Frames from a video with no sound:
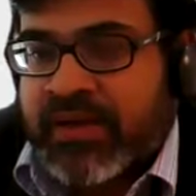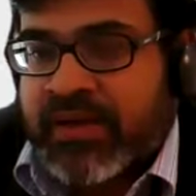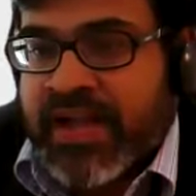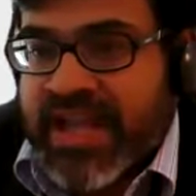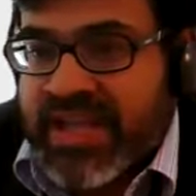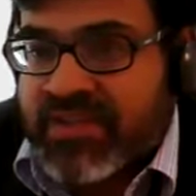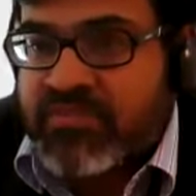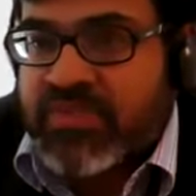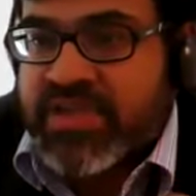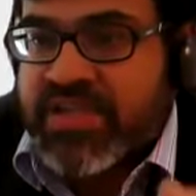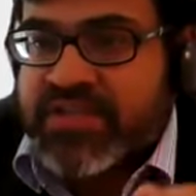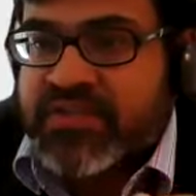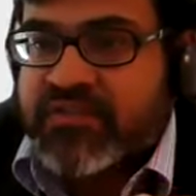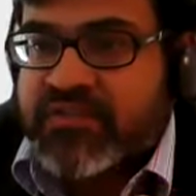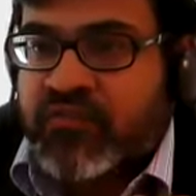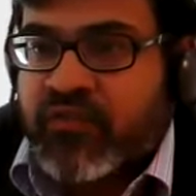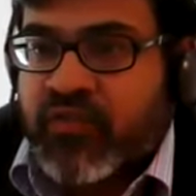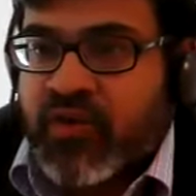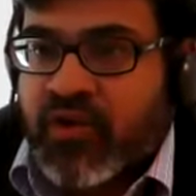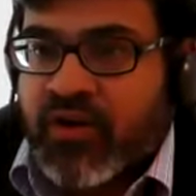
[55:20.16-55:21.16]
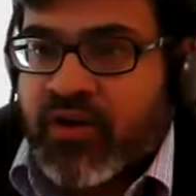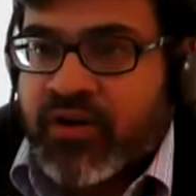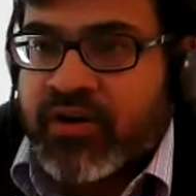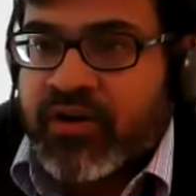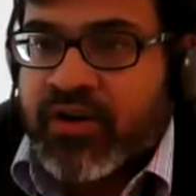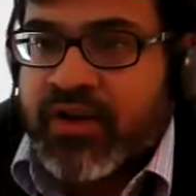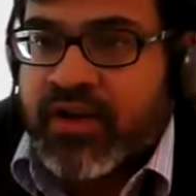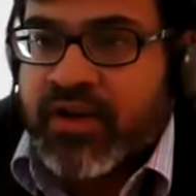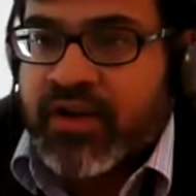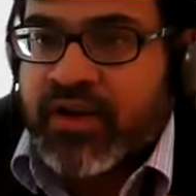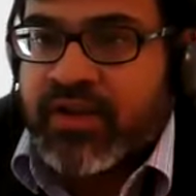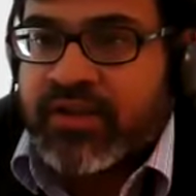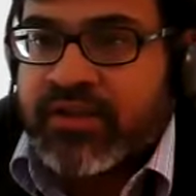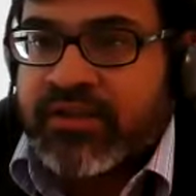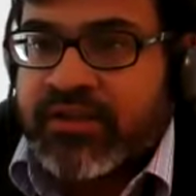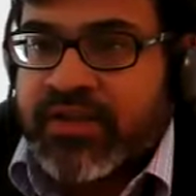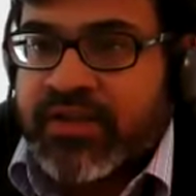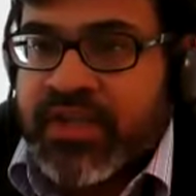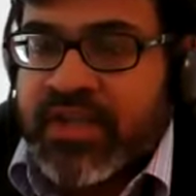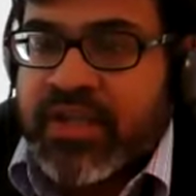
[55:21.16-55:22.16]
claim is for
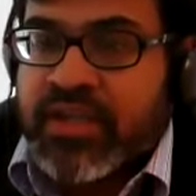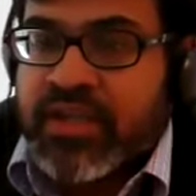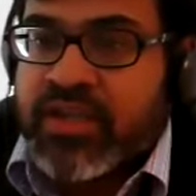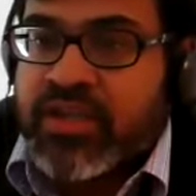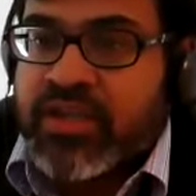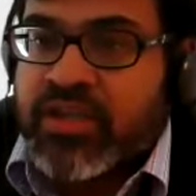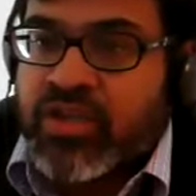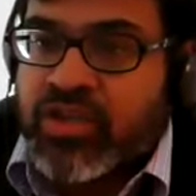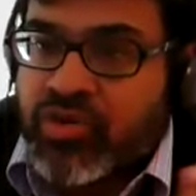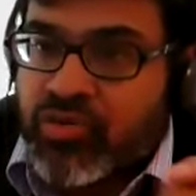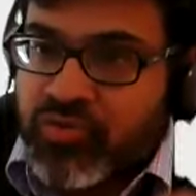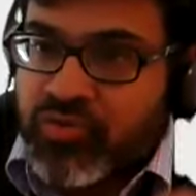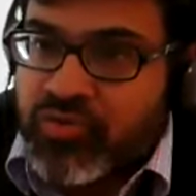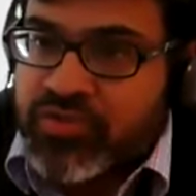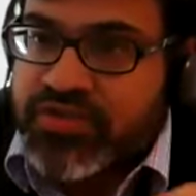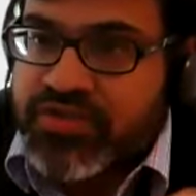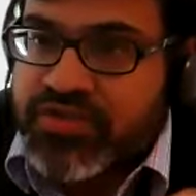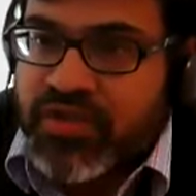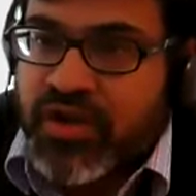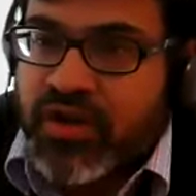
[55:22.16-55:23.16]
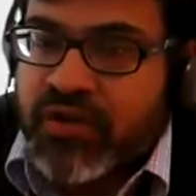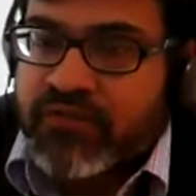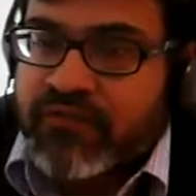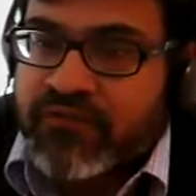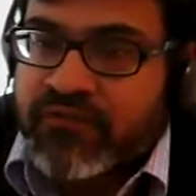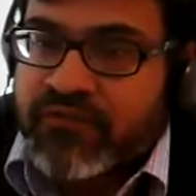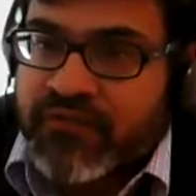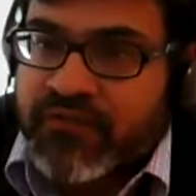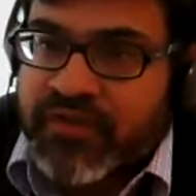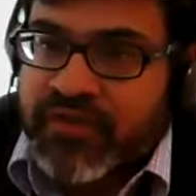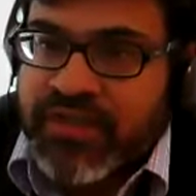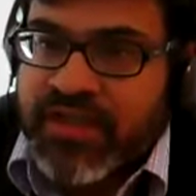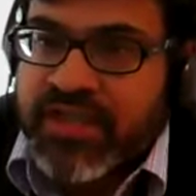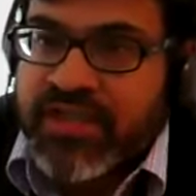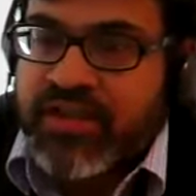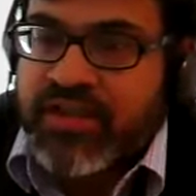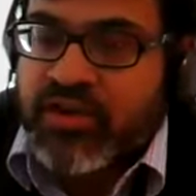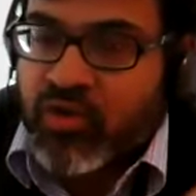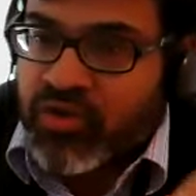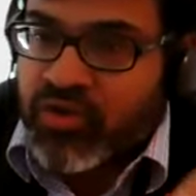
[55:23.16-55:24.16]
the use of
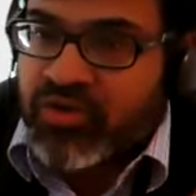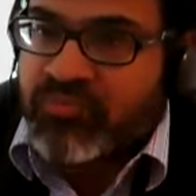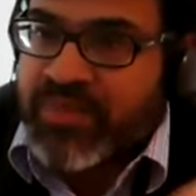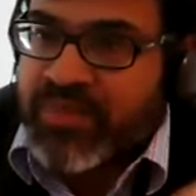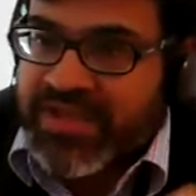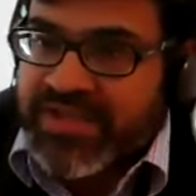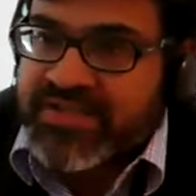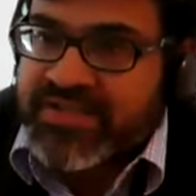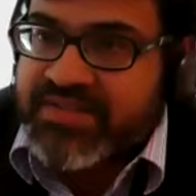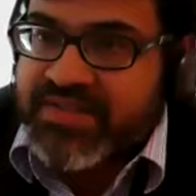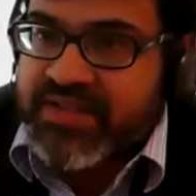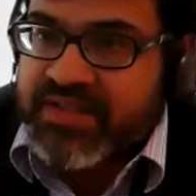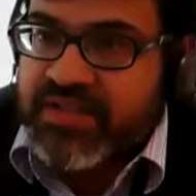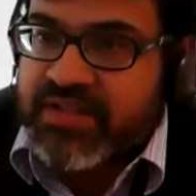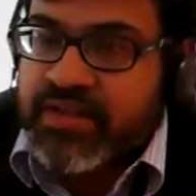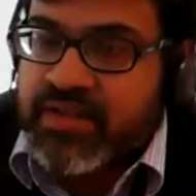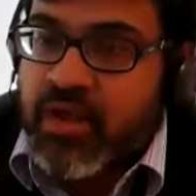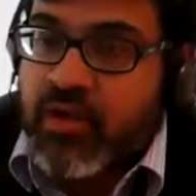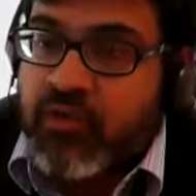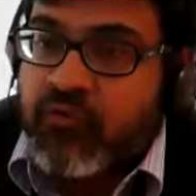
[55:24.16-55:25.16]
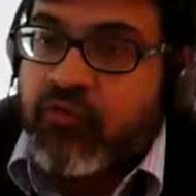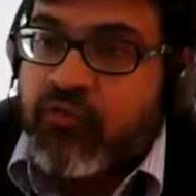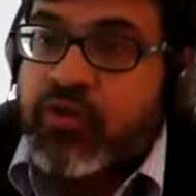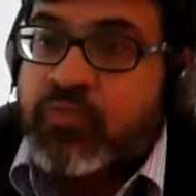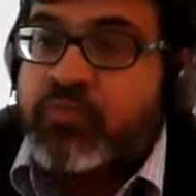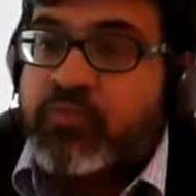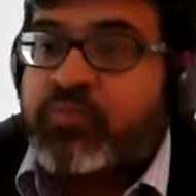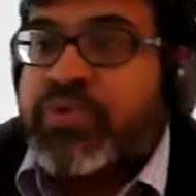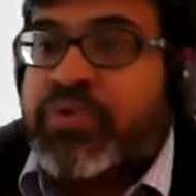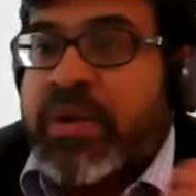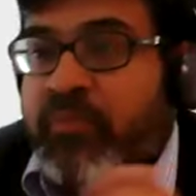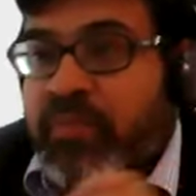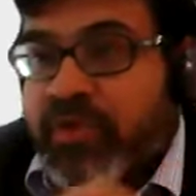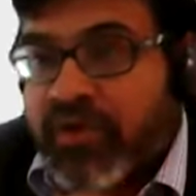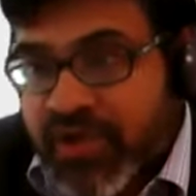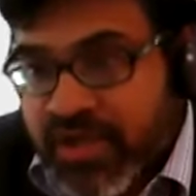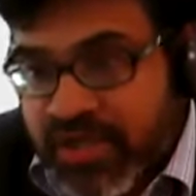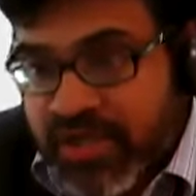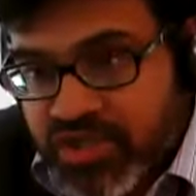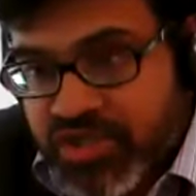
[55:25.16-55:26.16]
the known medicine for
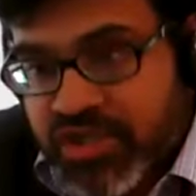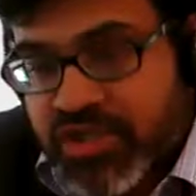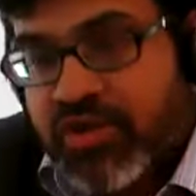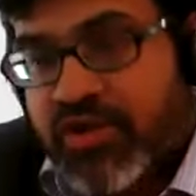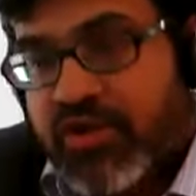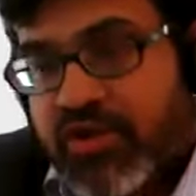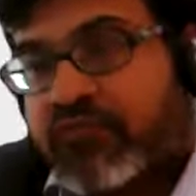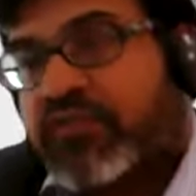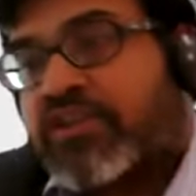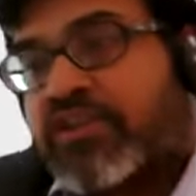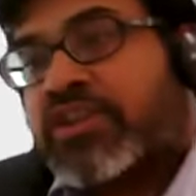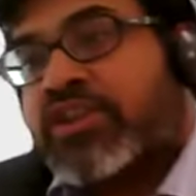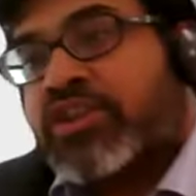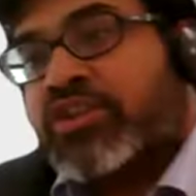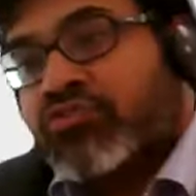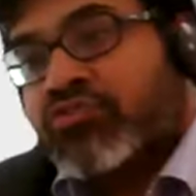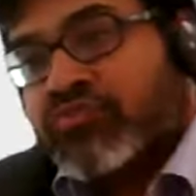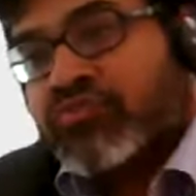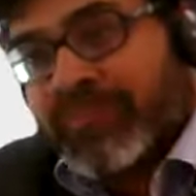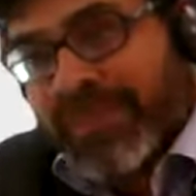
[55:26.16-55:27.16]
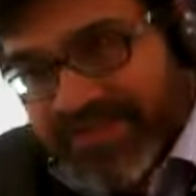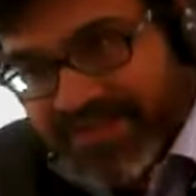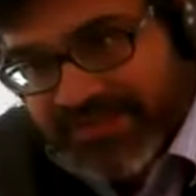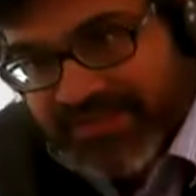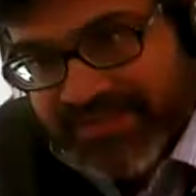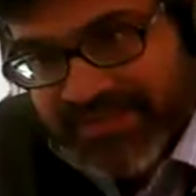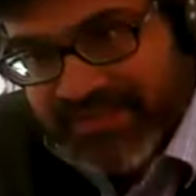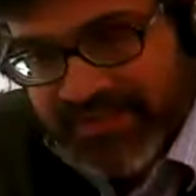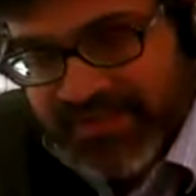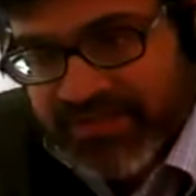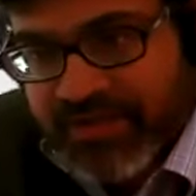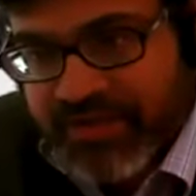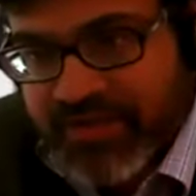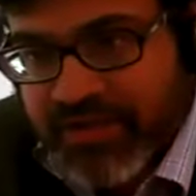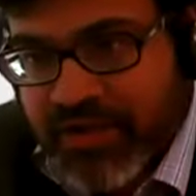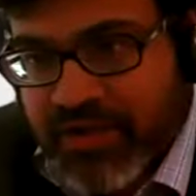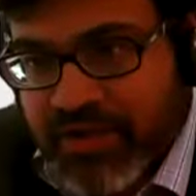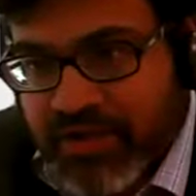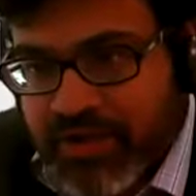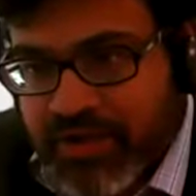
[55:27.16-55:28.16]
preparation of a new medicine
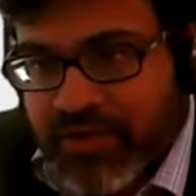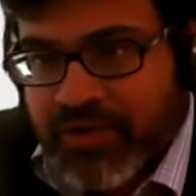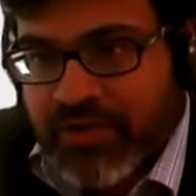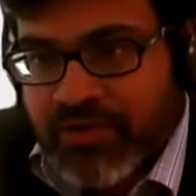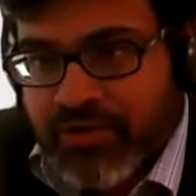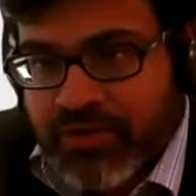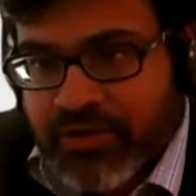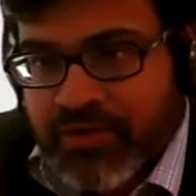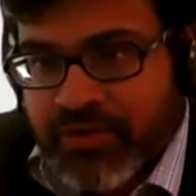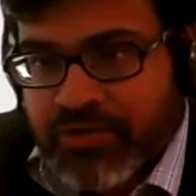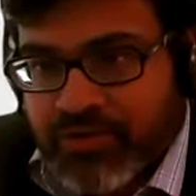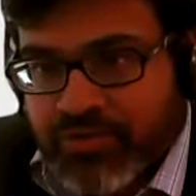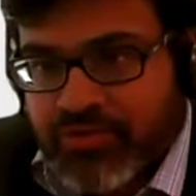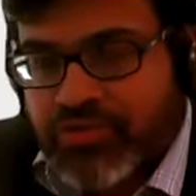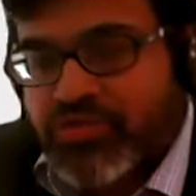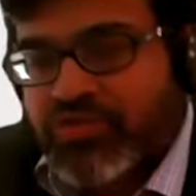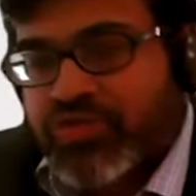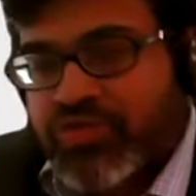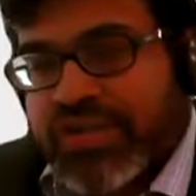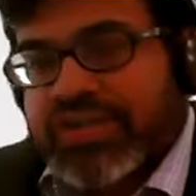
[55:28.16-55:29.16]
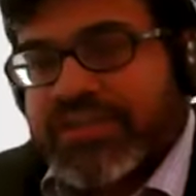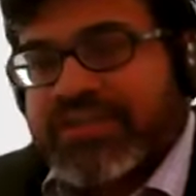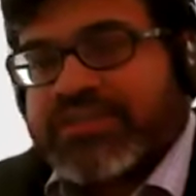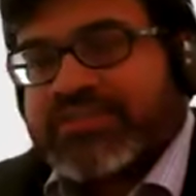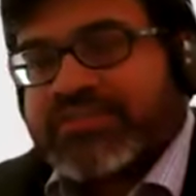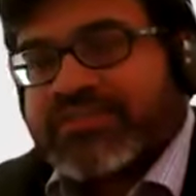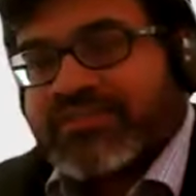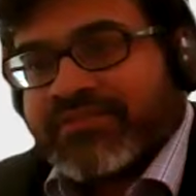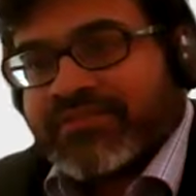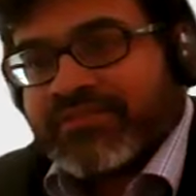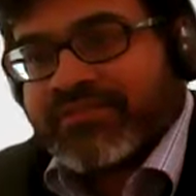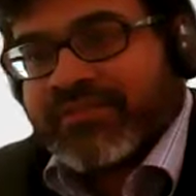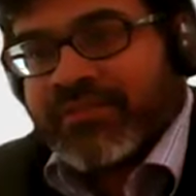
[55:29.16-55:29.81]
to treat